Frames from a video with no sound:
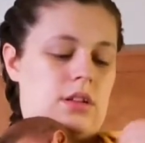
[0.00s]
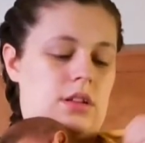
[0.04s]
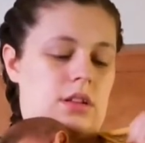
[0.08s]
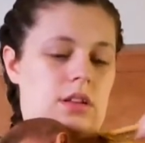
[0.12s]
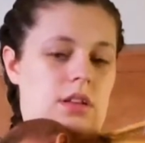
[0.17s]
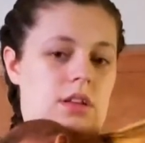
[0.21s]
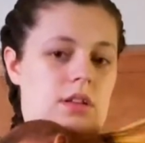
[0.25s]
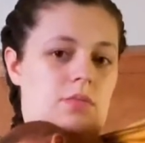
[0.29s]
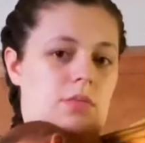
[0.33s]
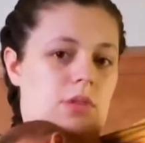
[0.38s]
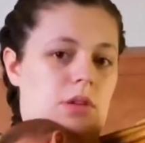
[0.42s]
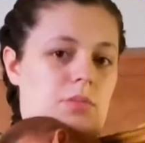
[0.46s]

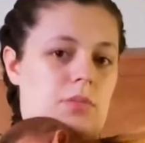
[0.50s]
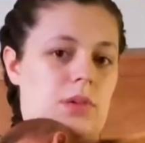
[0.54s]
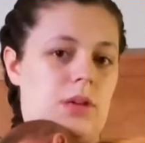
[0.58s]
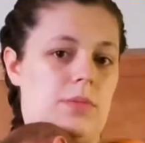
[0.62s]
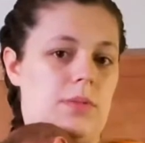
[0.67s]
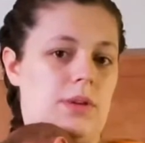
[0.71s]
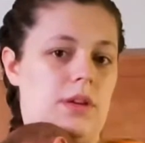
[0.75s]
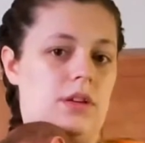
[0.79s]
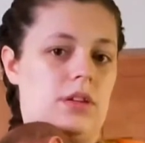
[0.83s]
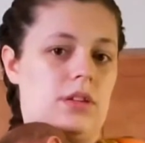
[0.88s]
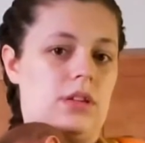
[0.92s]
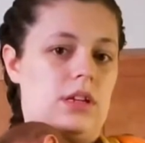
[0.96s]
get my
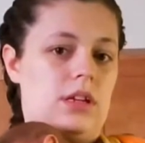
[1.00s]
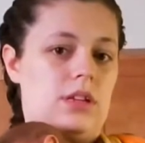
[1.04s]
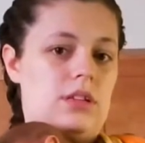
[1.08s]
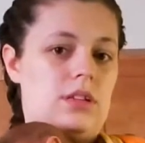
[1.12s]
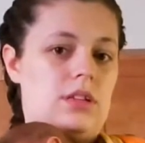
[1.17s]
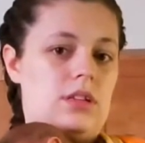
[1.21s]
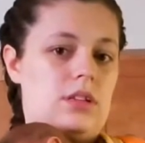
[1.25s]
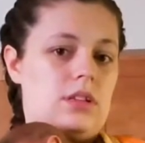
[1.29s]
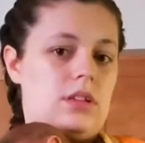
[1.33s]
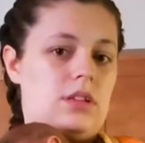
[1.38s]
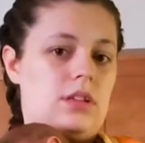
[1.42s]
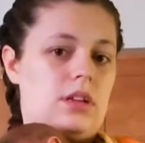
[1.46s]
baby all nice
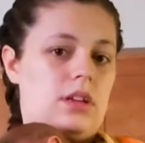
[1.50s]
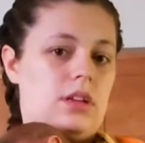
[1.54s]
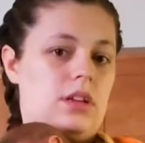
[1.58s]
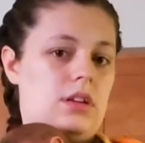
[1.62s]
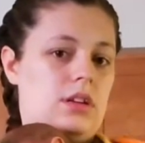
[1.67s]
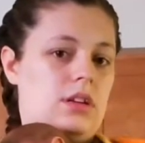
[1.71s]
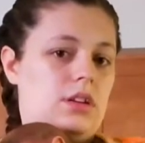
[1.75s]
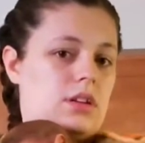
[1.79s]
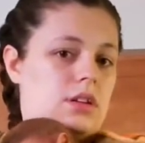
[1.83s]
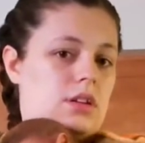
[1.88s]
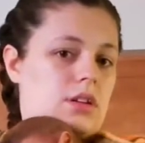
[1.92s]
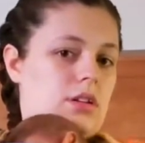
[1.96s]
and
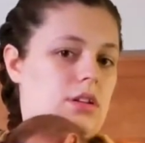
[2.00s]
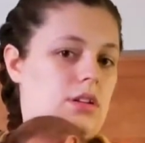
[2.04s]
secure,